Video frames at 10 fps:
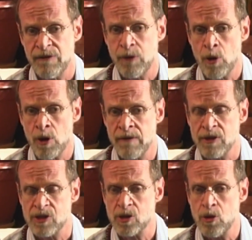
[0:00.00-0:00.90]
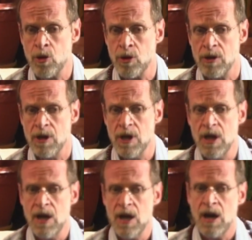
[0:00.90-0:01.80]
floor of the school,
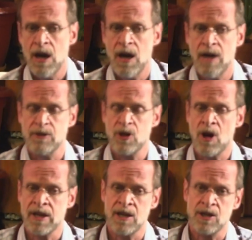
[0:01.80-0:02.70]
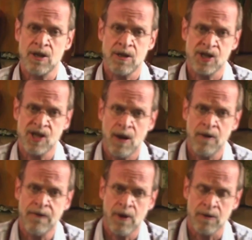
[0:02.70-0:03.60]
talking into her cell
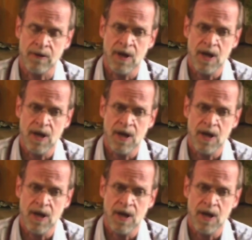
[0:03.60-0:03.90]
phone,